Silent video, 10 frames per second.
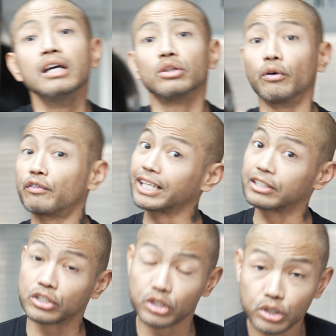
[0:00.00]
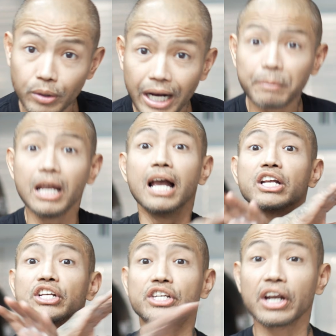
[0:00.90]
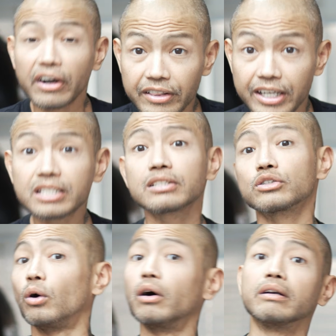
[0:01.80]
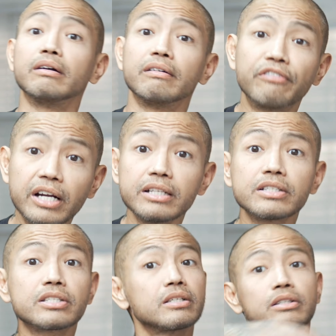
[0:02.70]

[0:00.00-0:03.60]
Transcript: Don't forget to subscribe. Share this to all your friends,